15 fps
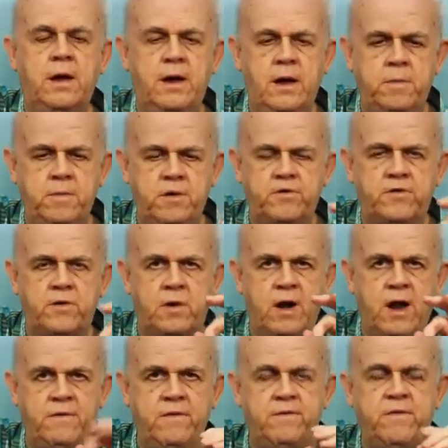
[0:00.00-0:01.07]
And be sure to
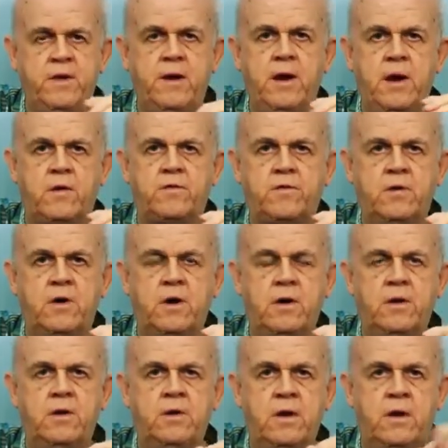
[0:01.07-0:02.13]
have your fingernails cut.